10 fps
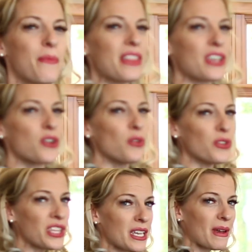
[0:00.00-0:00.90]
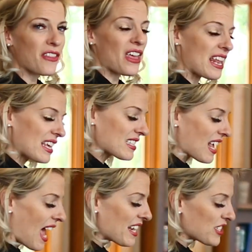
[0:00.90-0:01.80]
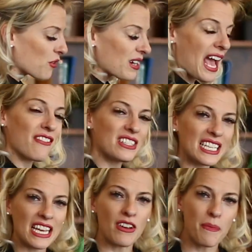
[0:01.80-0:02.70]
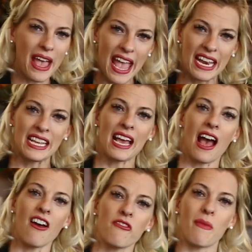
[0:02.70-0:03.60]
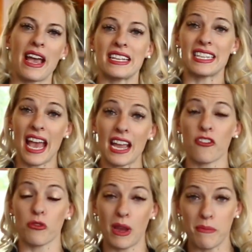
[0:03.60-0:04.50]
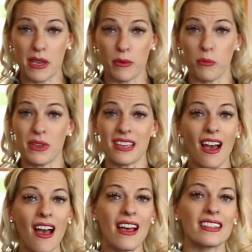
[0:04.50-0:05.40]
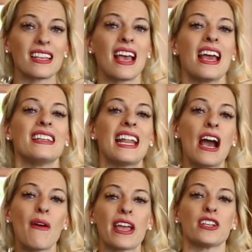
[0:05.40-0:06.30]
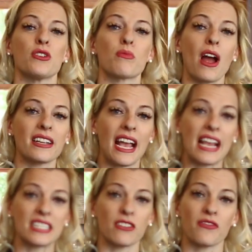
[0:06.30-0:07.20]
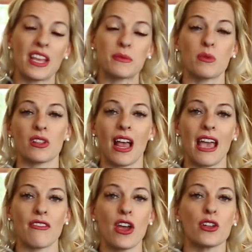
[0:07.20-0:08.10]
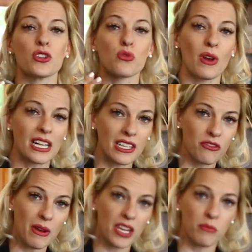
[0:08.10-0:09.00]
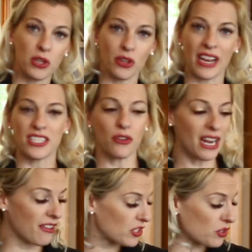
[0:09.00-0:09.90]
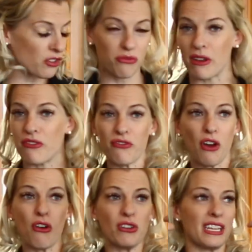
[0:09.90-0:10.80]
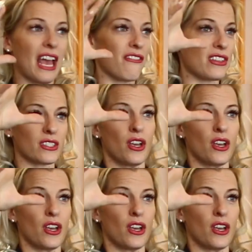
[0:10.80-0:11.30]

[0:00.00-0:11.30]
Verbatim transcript: but the cool thing about that is I don't have to give up any of my tech for my people because now I can do broadcasts on Facebook Live directly from my computer. I don't have to do it from my phone and have this